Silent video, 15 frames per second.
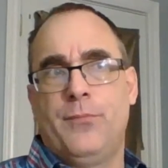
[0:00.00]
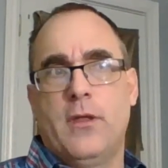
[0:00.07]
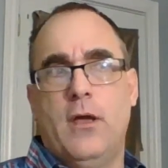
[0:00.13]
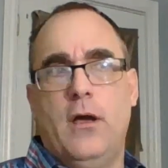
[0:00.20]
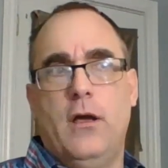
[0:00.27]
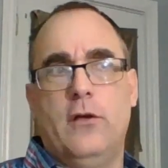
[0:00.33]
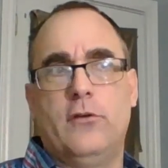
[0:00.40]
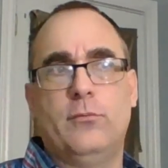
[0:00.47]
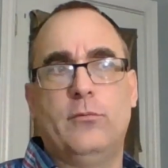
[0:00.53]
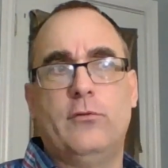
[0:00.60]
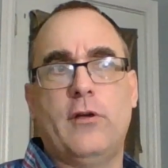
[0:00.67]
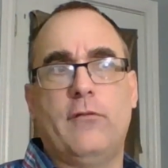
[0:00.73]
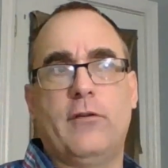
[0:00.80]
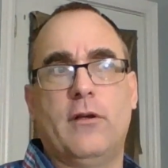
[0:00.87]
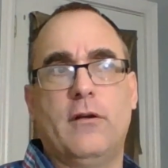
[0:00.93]
uh, someone who's
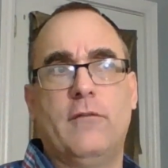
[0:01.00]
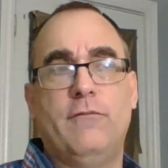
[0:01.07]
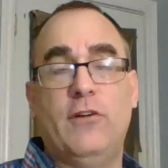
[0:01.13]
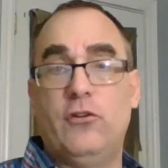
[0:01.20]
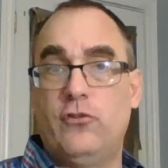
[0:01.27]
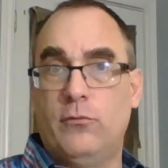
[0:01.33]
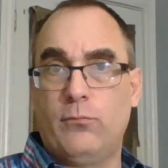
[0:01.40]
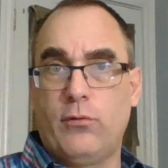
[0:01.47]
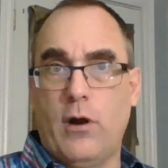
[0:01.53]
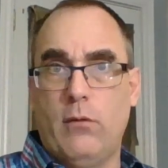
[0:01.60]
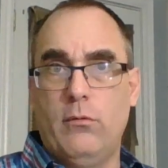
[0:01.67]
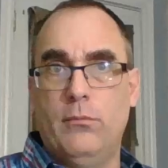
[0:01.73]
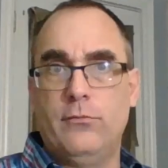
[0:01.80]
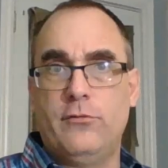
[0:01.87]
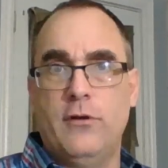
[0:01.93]
having vision
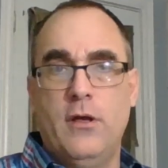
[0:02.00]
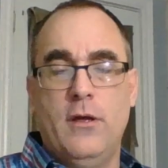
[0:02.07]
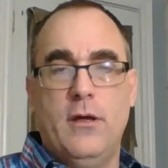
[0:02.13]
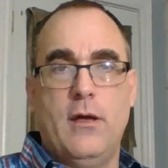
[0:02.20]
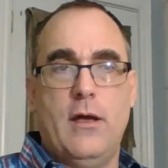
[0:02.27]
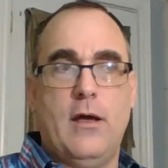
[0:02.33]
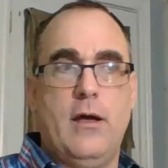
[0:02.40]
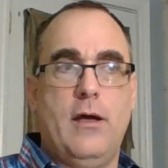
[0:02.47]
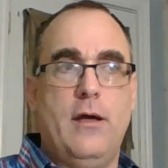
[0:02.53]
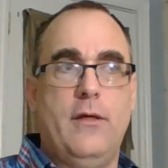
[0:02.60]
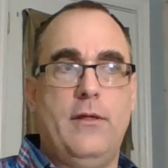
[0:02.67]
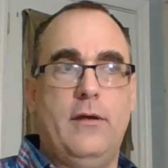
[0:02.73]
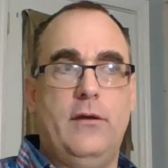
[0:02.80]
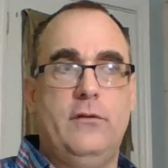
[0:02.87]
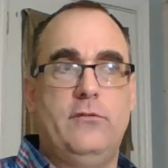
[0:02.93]
problems, uh,
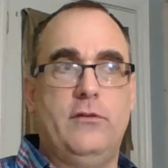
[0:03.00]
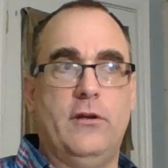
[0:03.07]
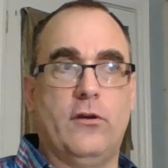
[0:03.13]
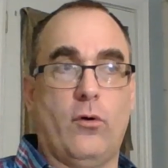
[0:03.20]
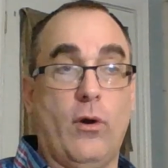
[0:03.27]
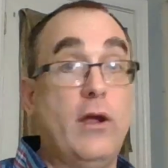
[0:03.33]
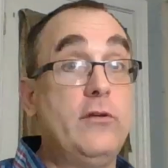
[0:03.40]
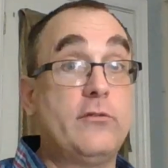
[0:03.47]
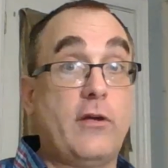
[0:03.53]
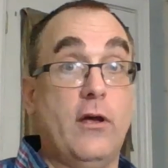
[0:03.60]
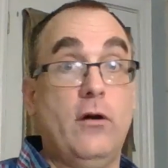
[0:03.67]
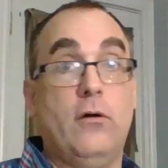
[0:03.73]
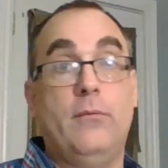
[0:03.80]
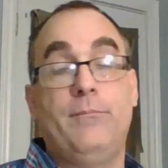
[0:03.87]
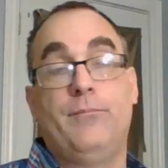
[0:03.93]
they see in
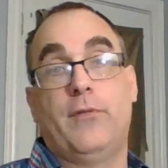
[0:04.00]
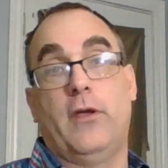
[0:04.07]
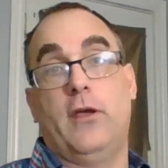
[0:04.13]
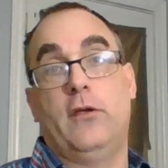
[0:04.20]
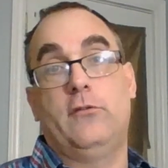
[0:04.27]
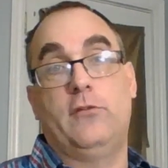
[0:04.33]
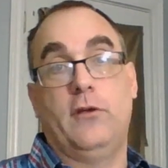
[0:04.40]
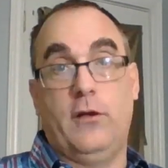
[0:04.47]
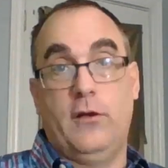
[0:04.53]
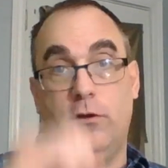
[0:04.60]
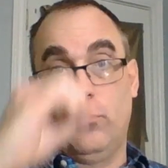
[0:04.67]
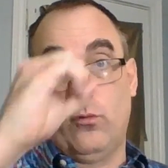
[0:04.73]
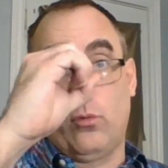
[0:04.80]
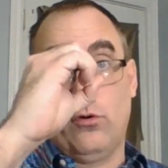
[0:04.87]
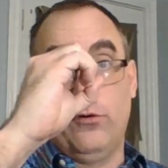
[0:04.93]
grayscale, they see
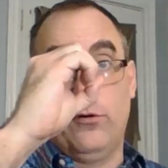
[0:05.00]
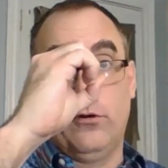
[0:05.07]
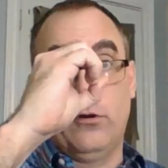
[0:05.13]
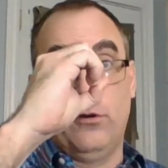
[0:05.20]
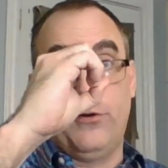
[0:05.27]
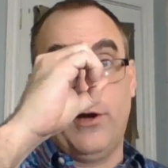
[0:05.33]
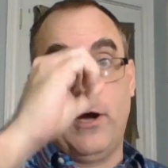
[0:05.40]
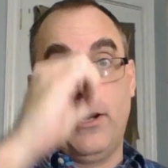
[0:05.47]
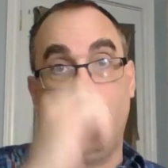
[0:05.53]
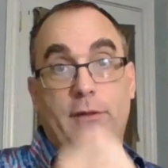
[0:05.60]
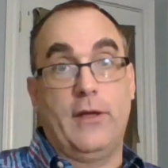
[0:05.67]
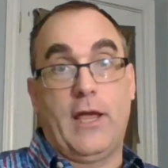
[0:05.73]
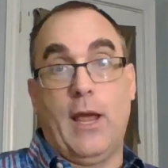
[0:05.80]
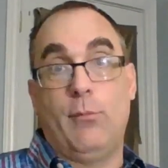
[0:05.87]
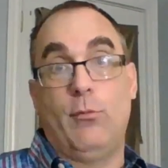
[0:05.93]
the world a little dot,
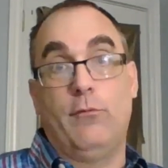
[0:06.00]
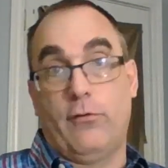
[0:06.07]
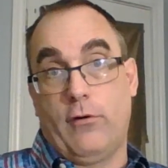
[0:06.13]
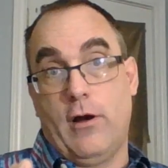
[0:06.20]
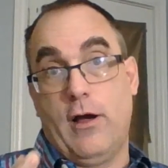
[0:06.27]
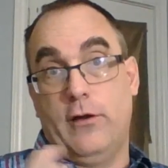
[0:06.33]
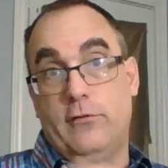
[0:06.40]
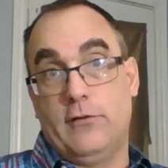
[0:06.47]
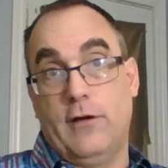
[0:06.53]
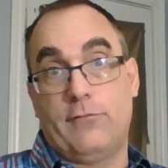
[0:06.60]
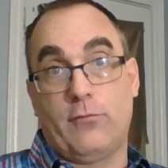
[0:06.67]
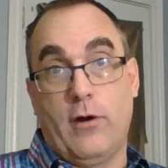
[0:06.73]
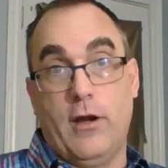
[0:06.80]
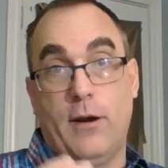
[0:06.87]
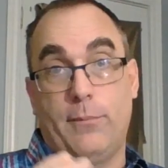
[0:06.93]
they can't move their eyes
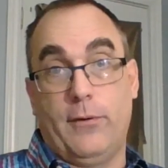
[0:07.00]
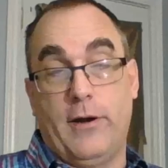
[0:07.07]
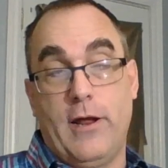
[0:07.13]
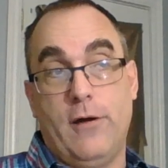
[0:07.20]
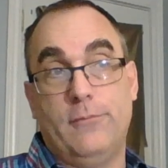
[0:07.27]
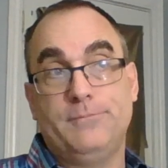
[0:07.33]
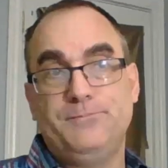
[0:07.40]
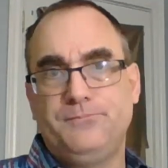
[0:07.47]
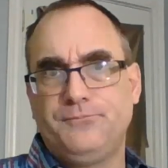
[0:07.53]
left, right, up, or down,